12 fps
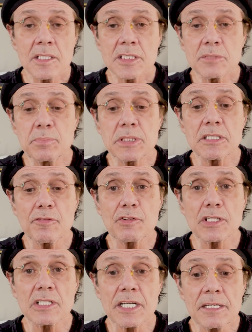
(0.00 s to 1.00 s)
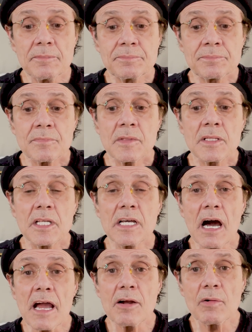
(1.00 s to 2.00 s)
Specifically, the
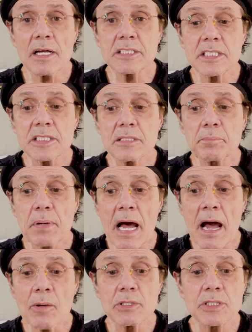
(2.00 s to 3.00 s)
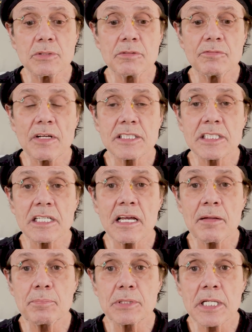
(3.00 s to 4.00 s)
IRS is empowered to
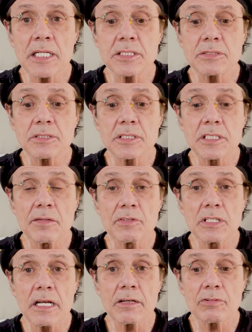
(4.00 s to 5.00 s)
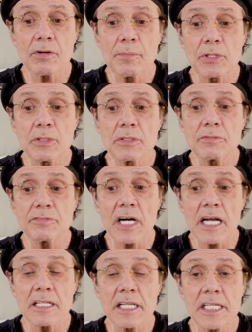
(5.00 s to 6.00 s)
investigate potential civil and criminal
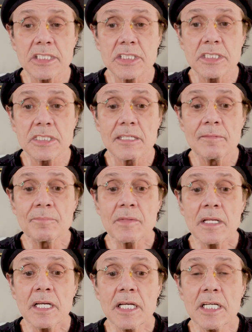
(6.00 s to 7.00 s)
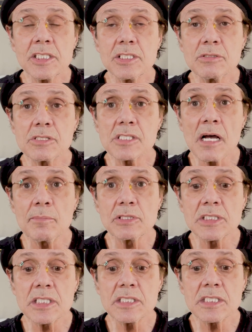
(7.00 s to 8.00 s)
violations, issue
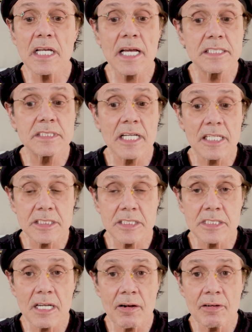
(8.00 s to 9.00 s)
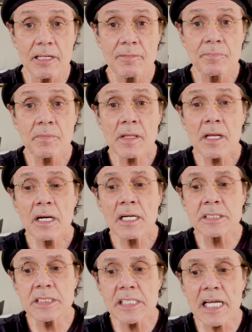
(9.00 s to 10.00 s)
summonses as necessary,
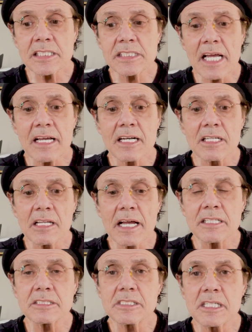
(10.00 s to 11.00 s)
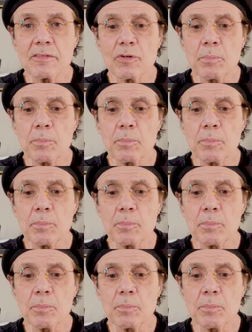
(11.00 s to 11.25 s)
assess and collect civil